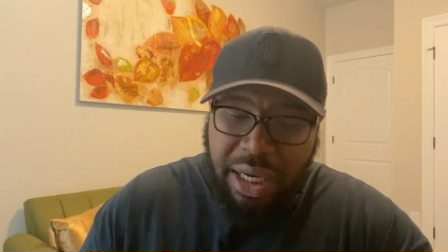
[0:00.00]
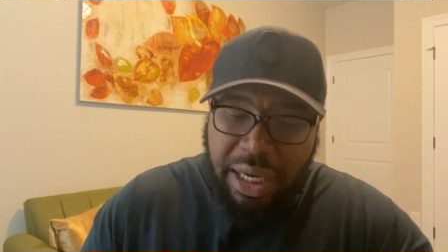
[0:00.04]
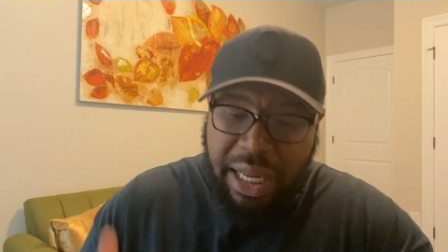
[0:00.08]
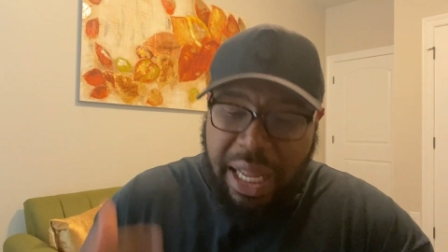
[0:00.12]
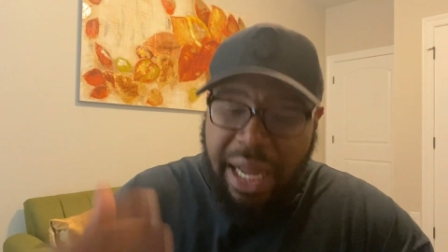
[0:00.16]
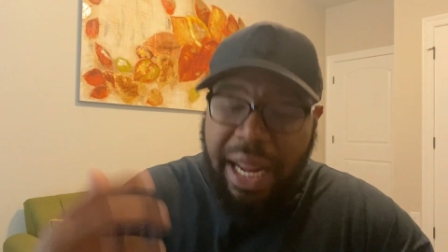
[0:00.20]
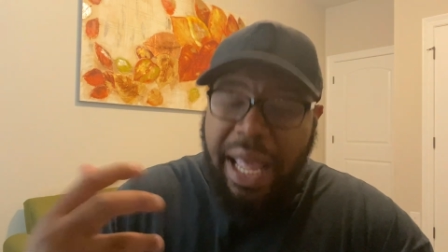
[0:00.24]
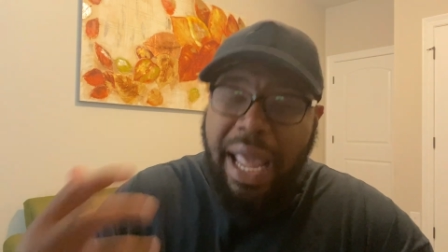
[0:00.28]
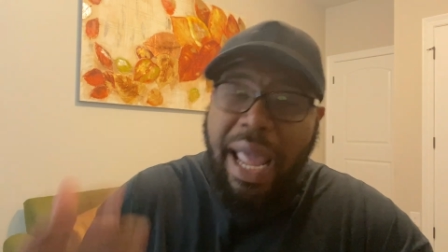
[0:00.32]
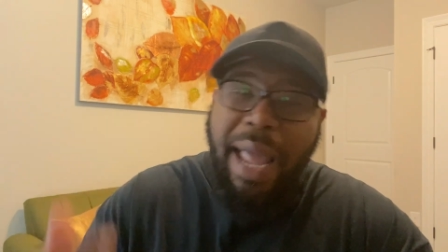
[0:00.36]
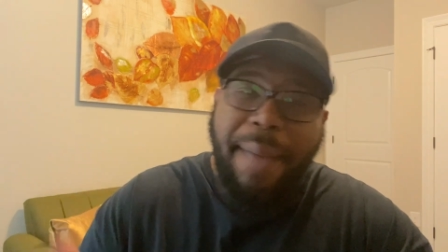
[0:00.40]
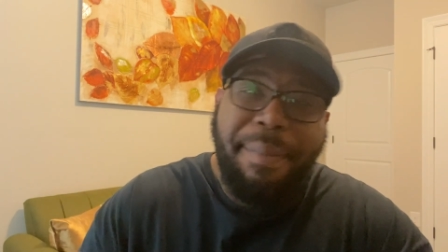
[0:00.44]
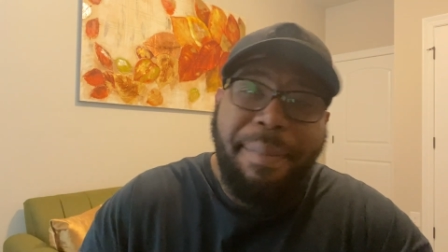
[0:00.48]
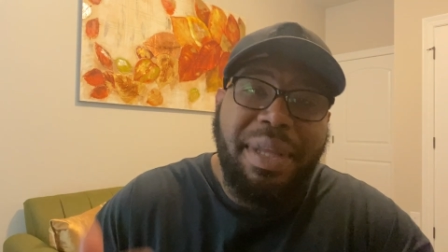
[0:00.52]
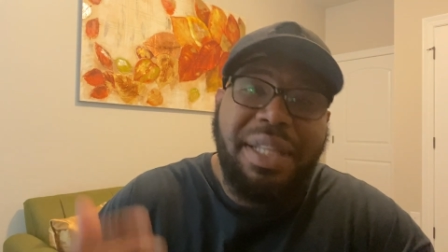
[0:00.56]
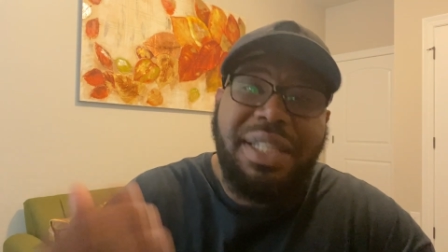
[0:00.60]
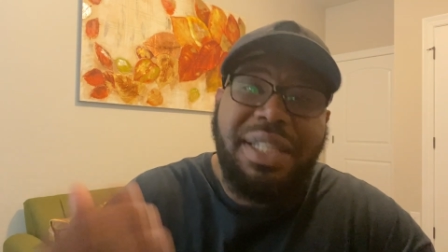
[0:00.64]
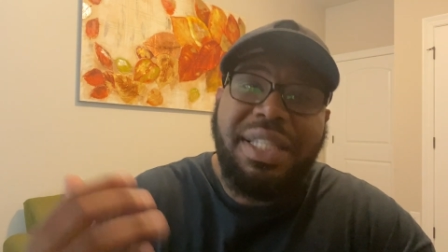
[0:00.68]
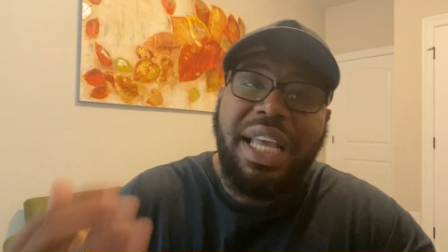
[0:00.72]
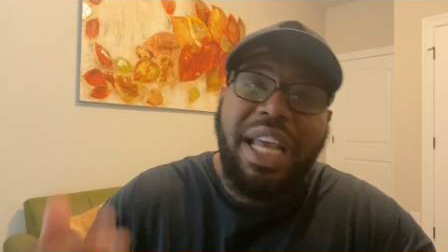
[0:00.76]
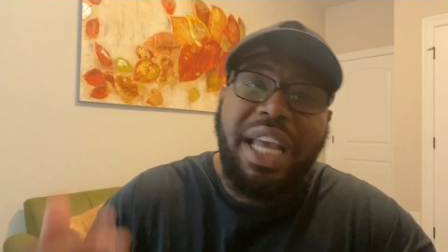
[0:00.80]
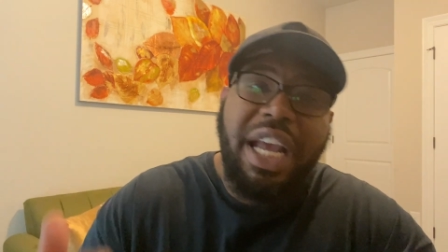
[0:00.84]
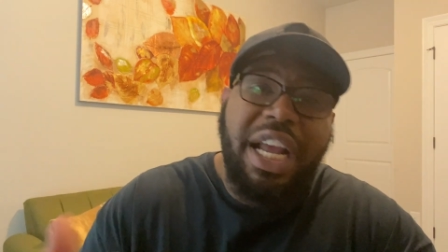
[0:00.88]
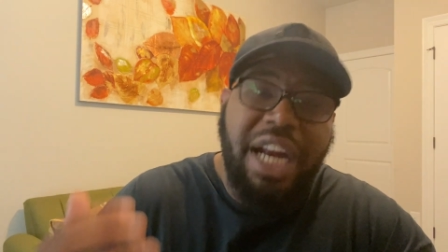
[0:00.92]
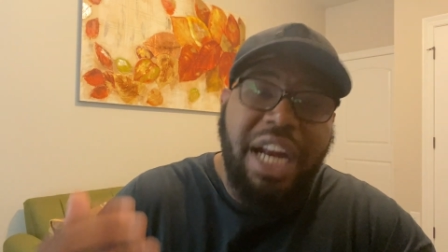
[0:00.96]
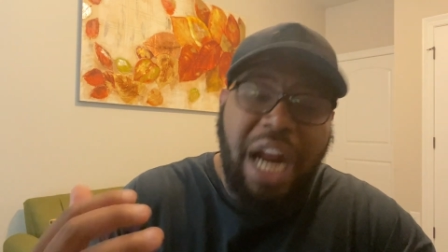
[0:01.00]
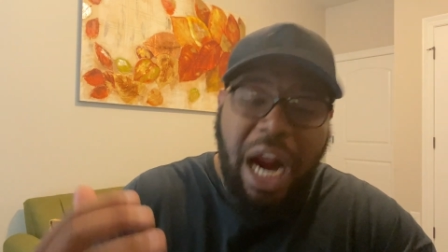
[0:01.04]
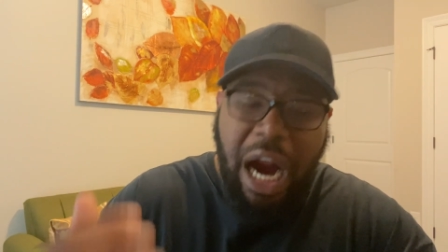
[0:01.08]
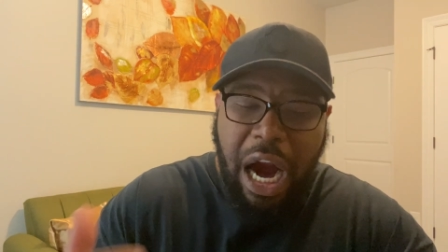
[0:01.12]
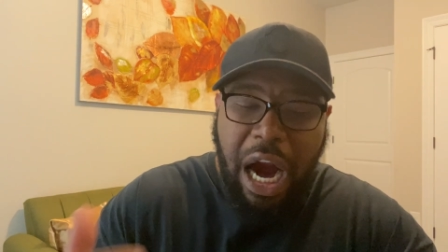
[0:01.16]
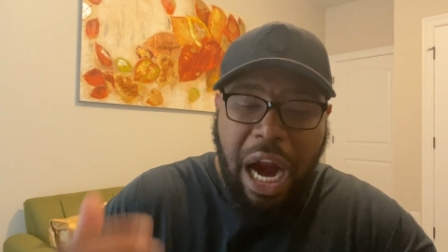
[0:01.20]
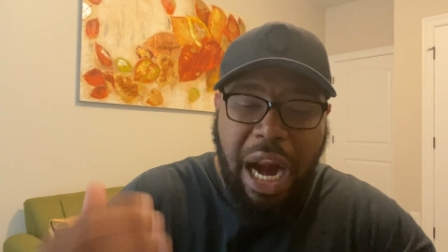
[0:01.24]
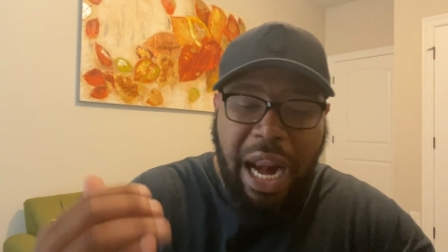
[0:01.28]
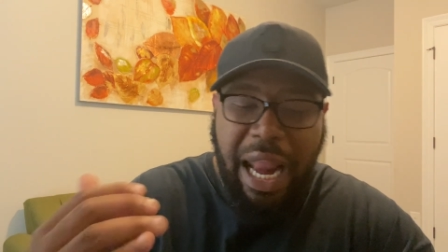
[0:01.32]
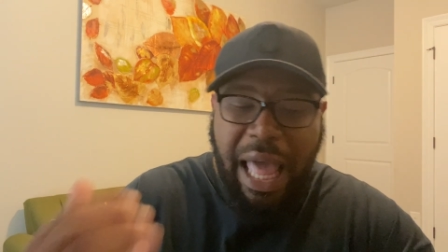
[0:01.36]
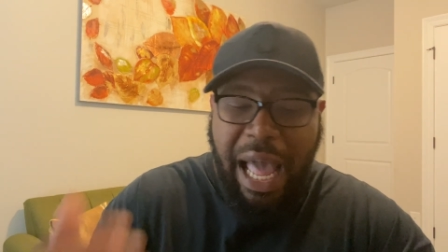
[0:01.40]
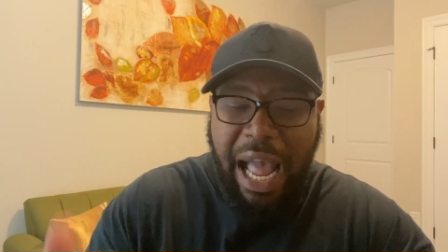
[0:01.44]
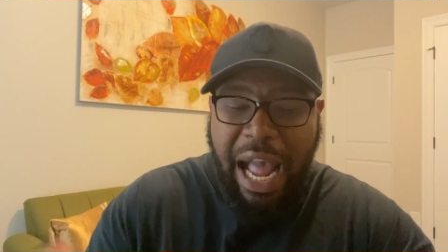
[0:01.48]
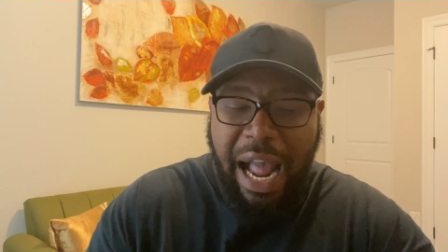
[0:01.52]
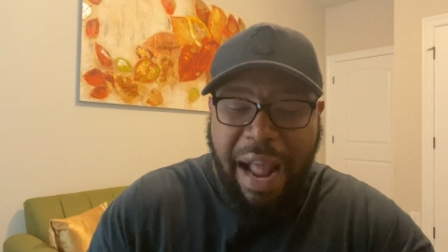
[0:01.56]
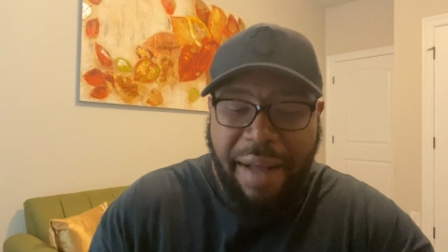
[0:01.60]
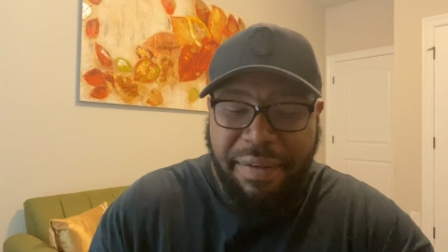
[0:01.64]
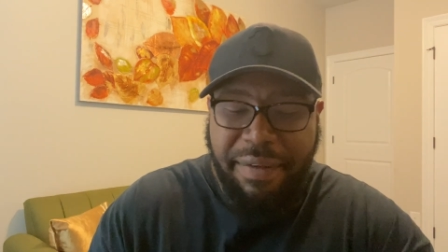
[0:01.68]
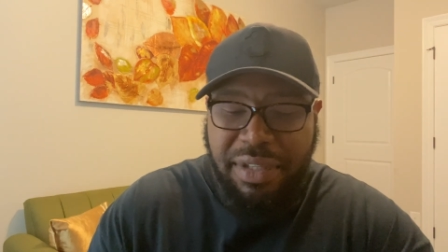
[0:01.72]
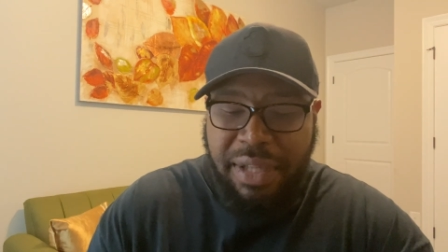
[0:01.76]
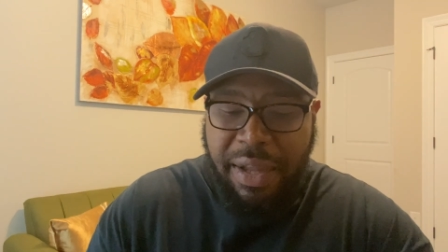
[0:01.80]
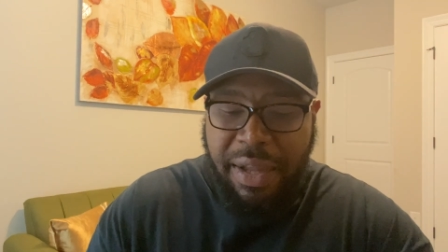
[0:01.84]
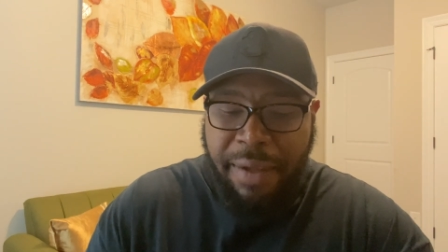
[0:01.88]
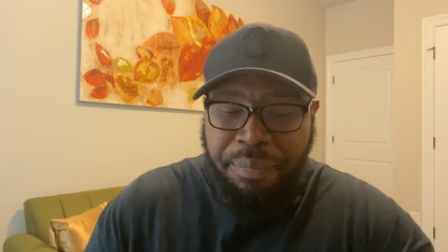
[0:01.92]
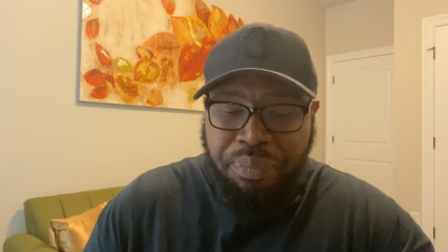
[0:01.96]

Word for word: that happens in our lives.